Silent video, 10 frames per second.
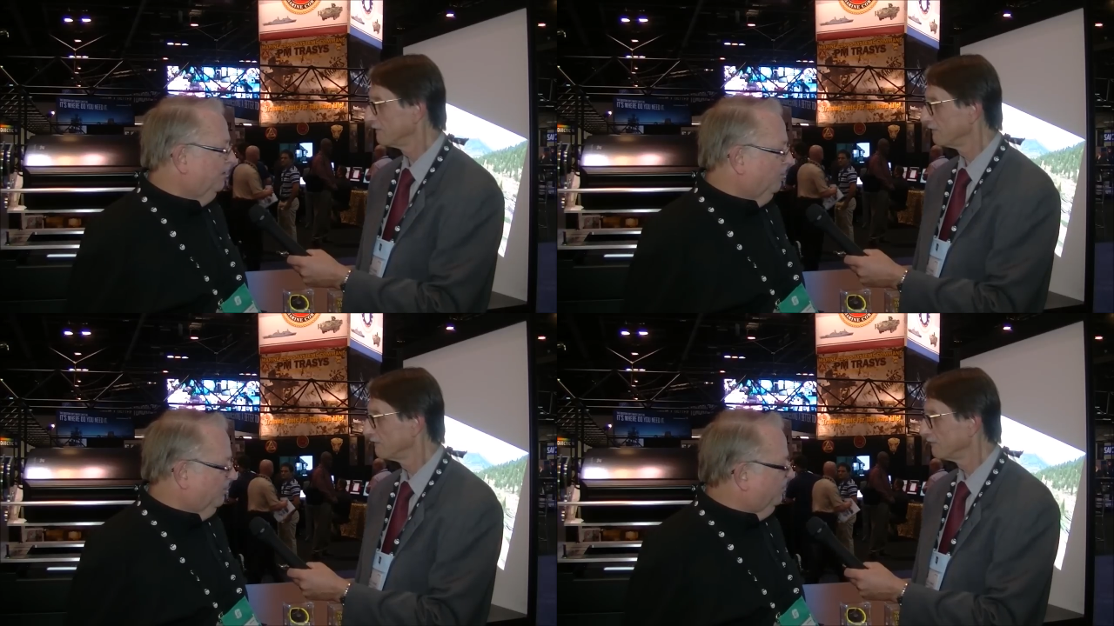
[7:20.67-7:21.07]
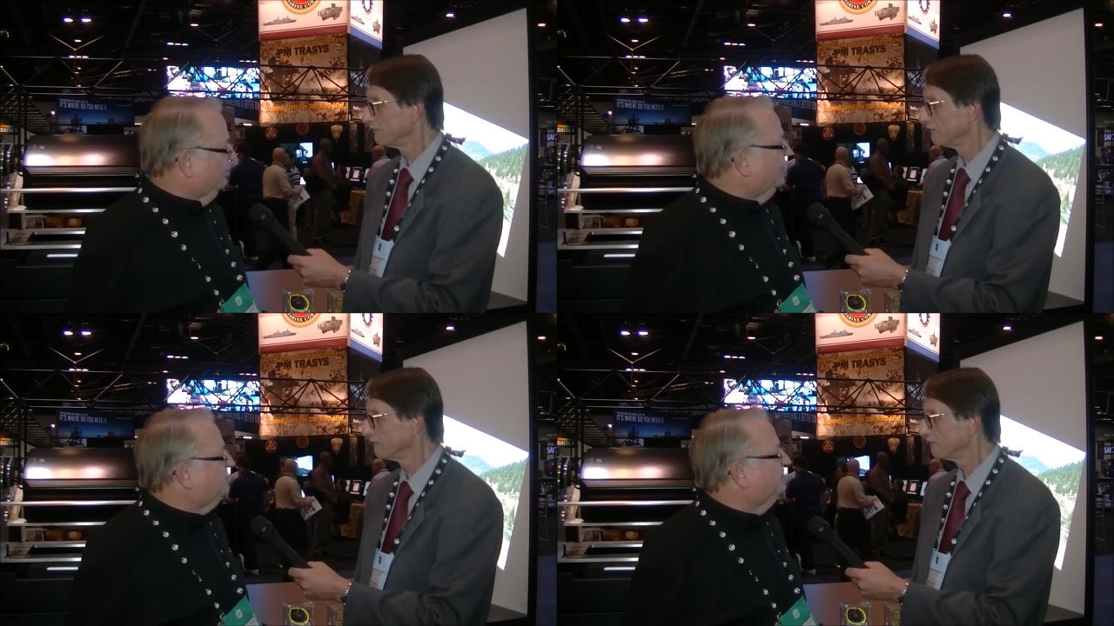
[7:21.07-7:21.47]
Speaker 1: go into
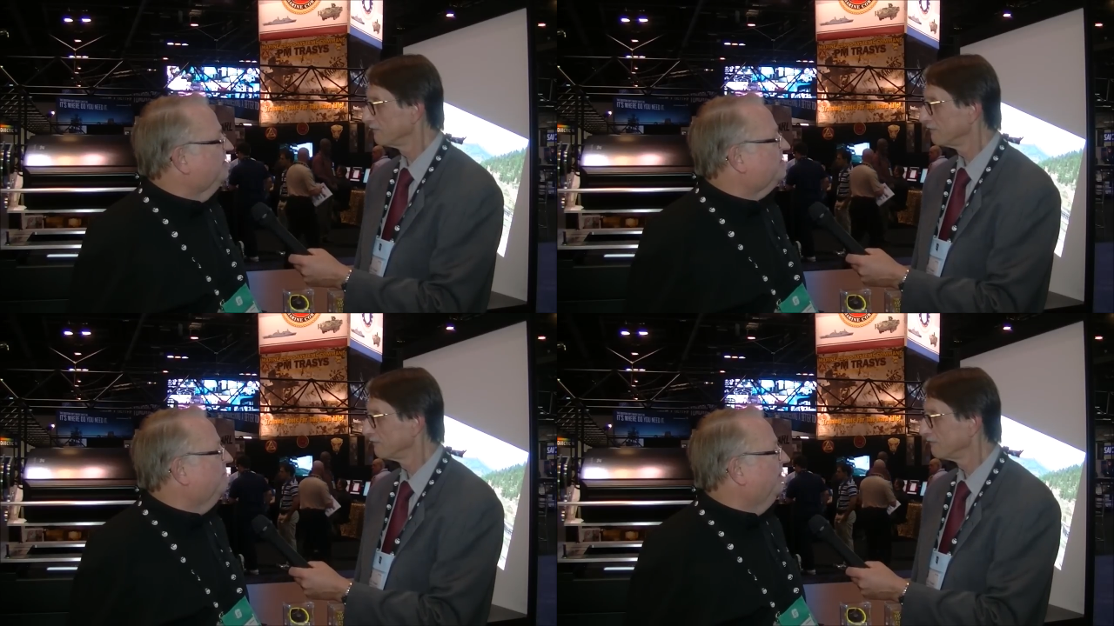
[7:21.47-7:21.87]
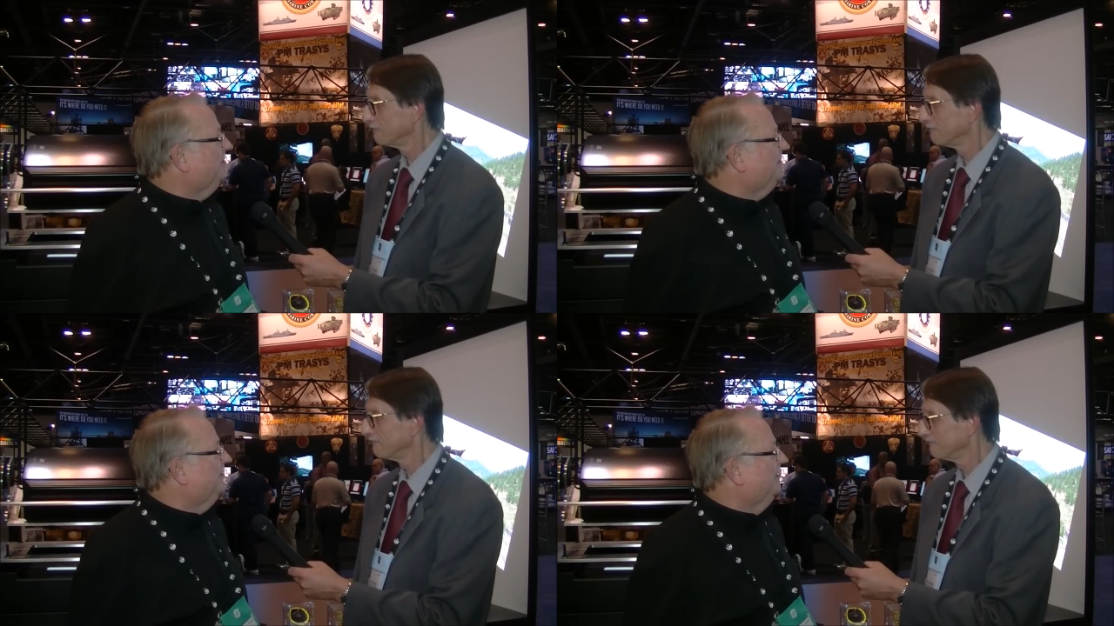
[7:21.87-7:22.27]
production this
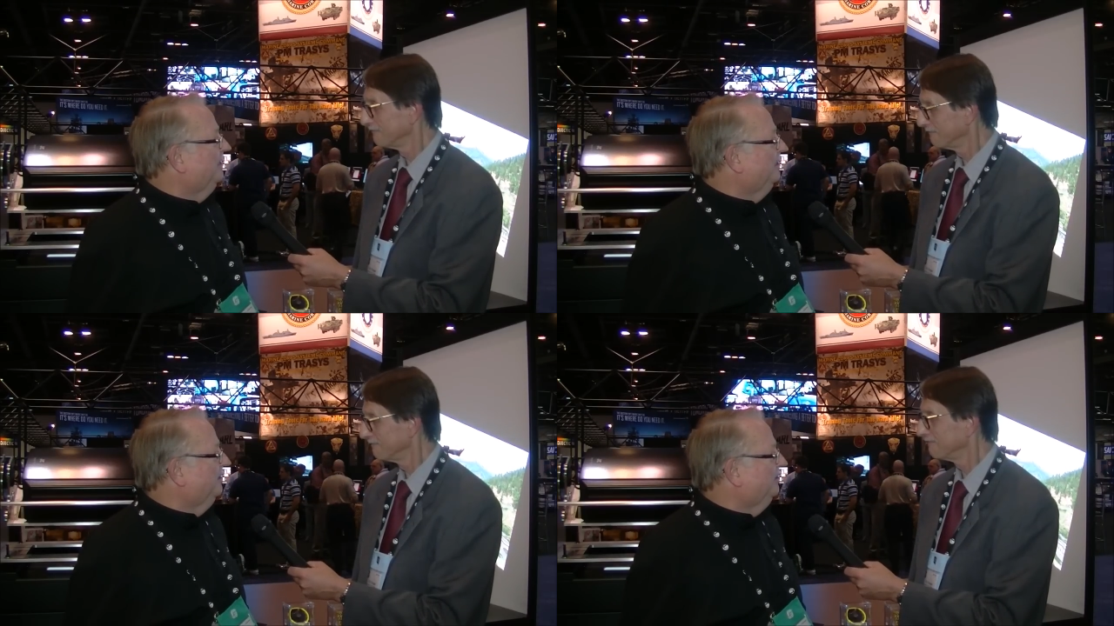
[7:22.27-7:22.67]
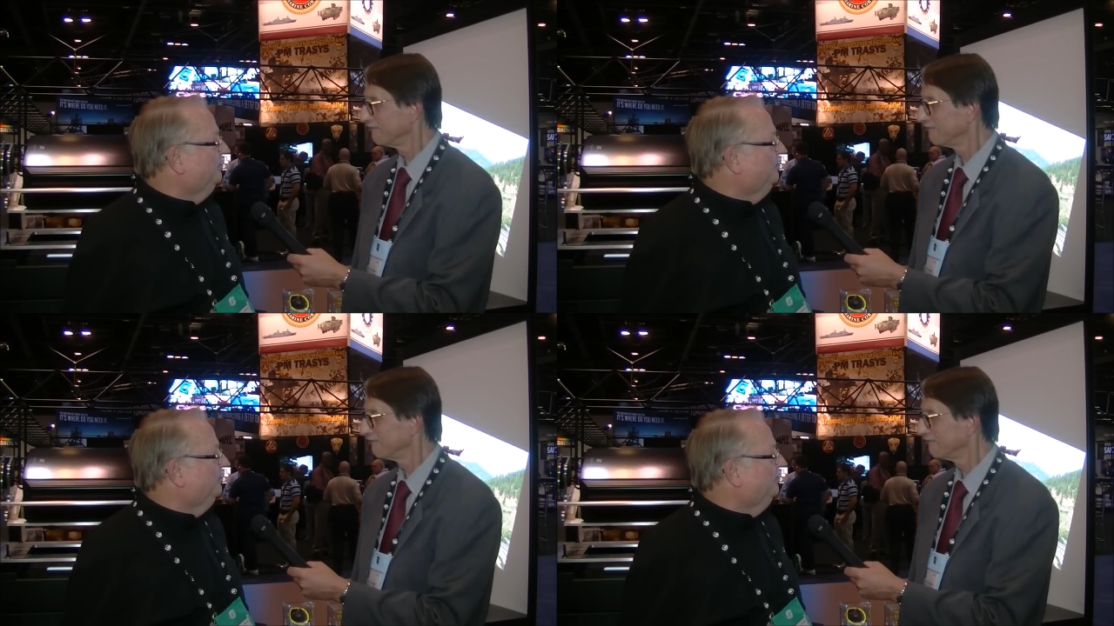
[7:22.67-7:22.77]
month, and